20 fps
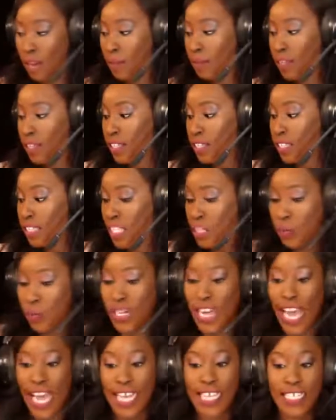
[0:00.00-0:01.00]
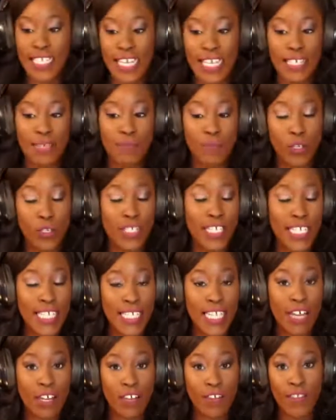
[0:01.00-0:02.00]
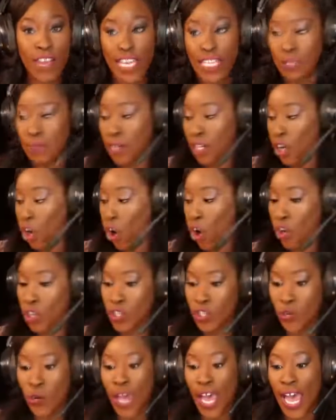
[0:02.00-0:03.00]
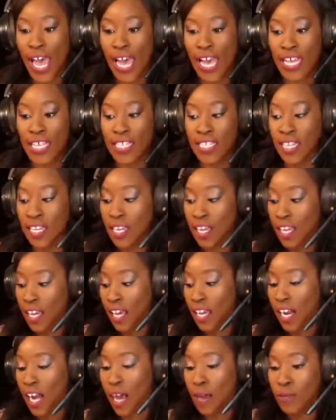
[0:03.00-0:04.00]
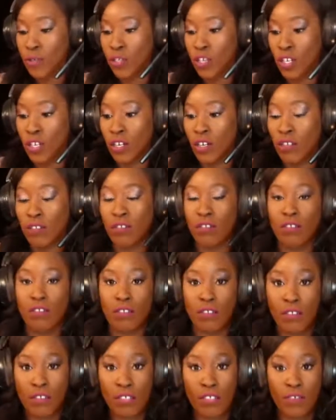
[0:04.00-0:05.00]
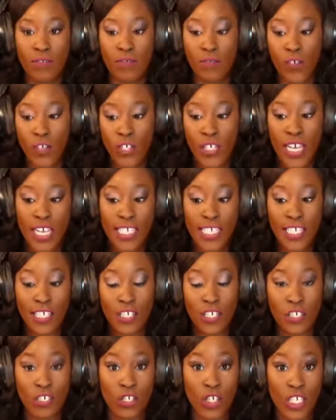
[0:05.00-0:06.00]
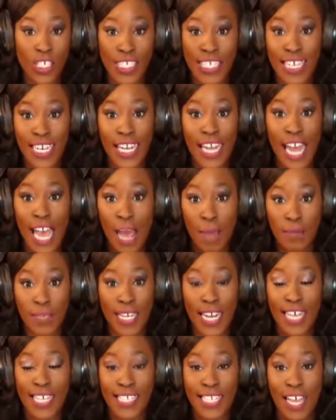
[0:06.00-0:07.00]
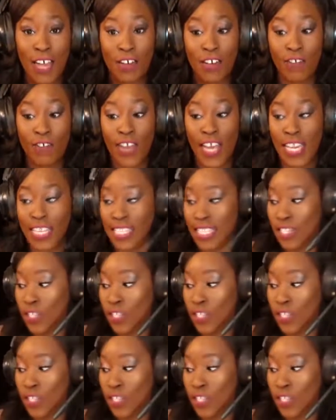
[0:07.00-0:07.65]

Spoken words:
this one has like built-in sound effects, but it also has an option for you guys to just get an app that has sound effects.